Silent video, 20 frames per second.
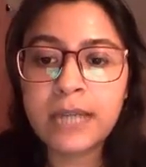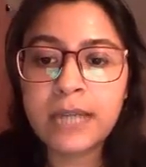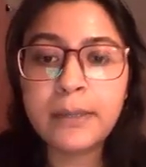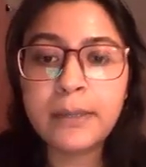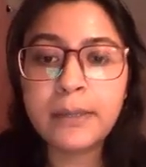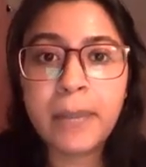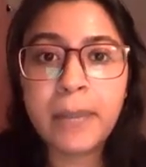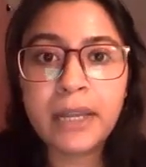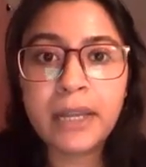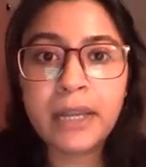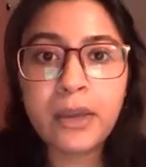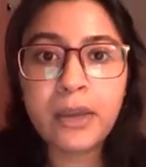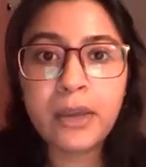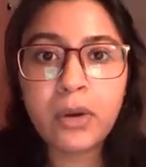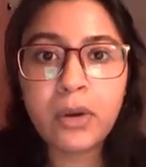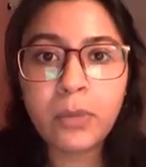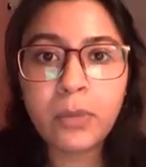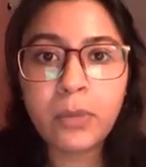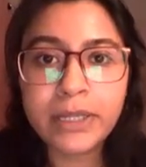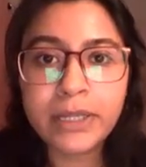Depending
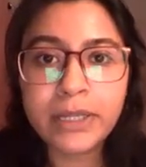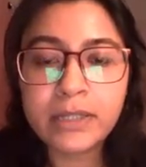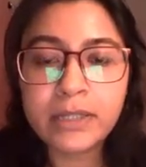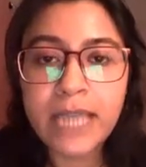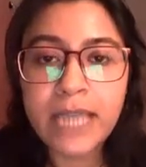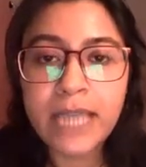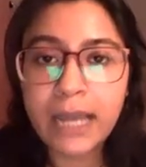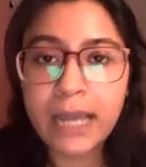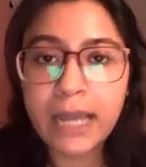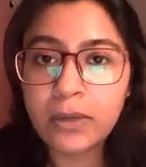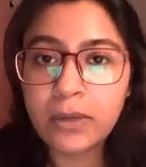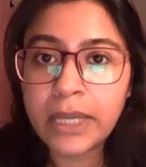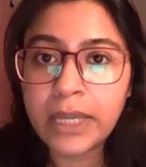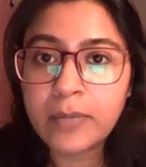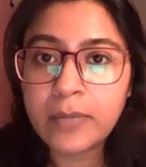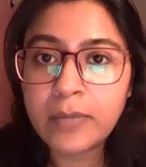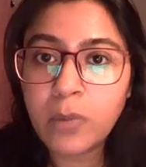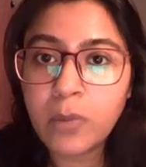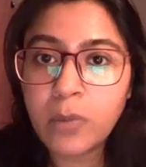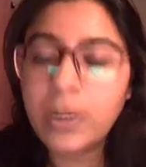on whether they
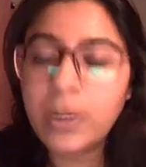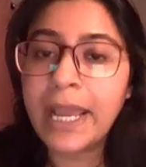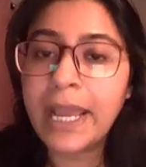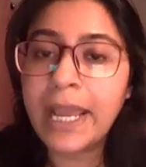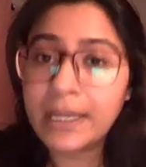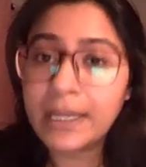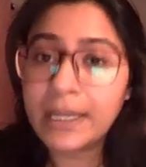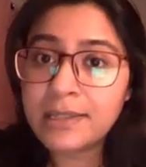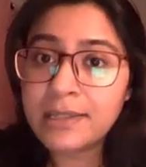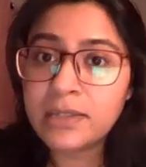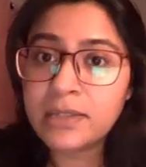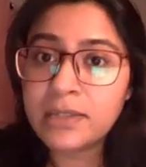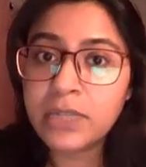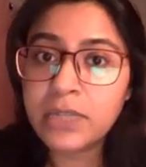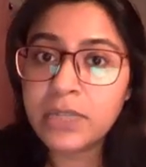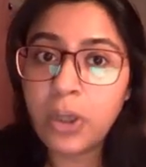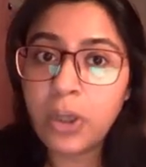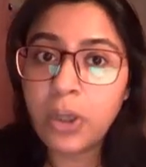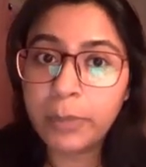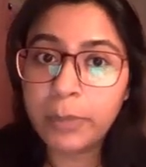allocate more eggs to
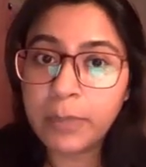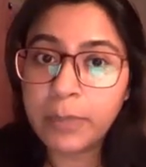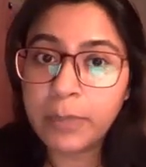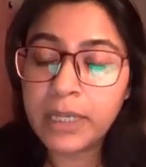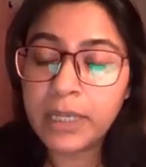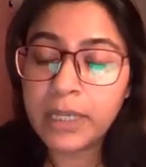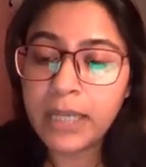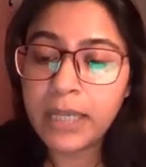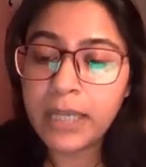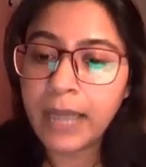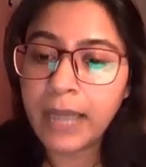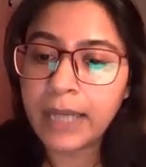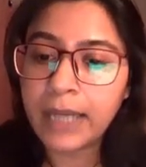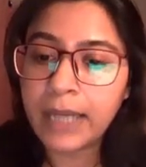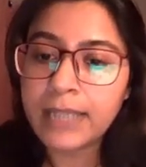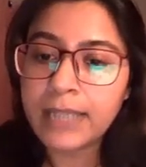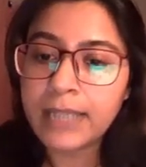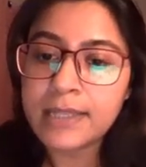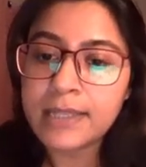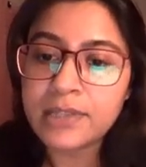the optimal and
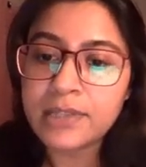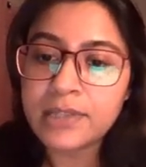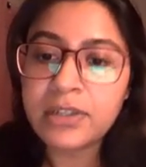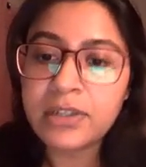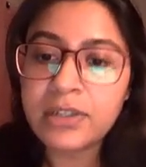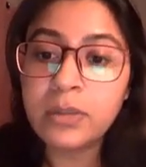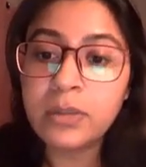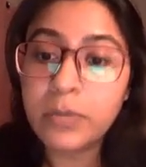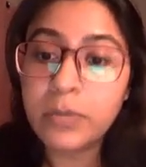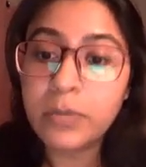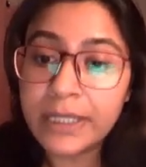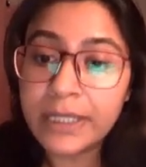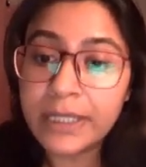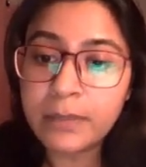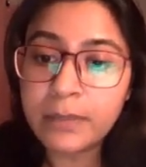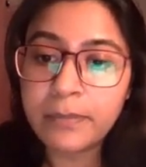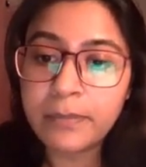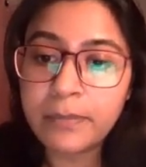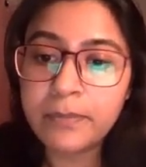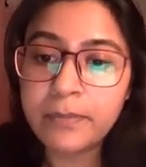ancestral wheat